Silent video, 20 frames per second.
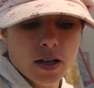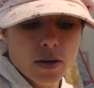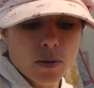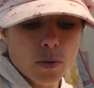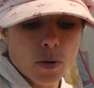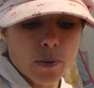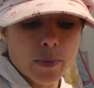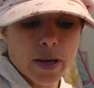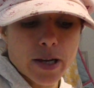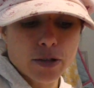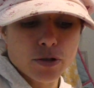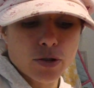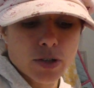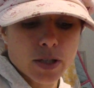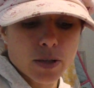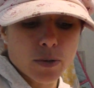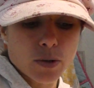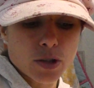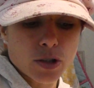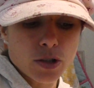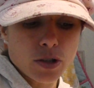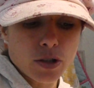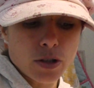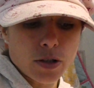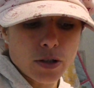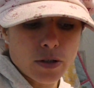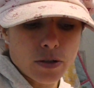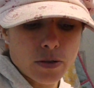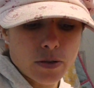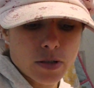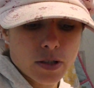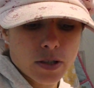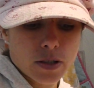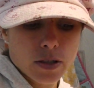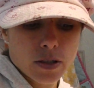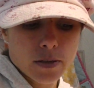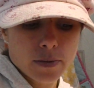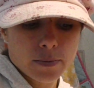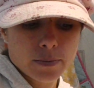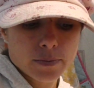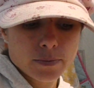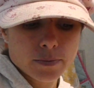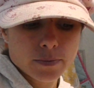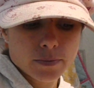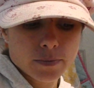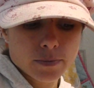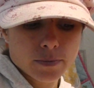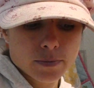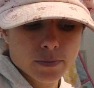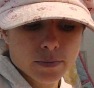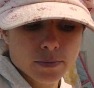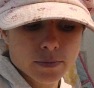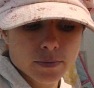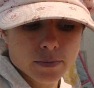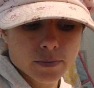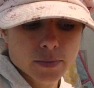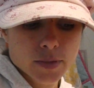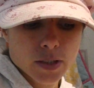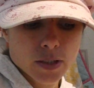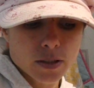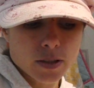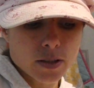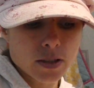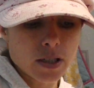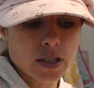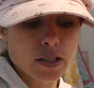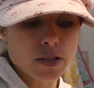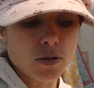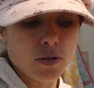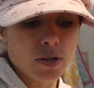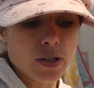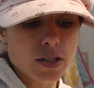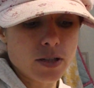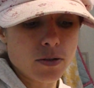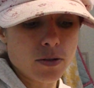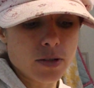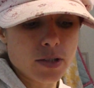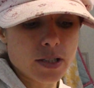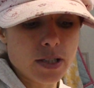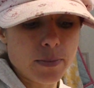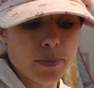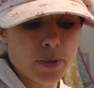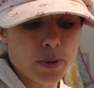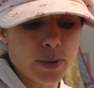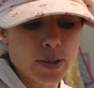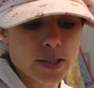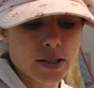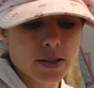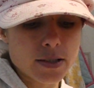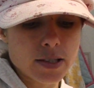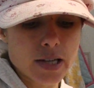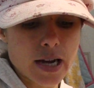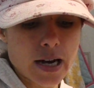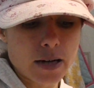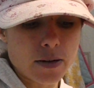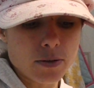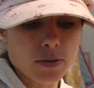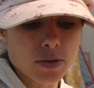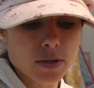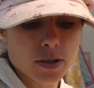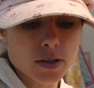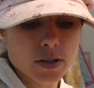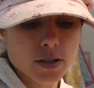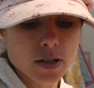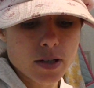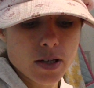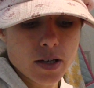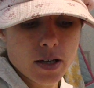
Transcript: What metric would you use? Because it's not as simple as it sounds.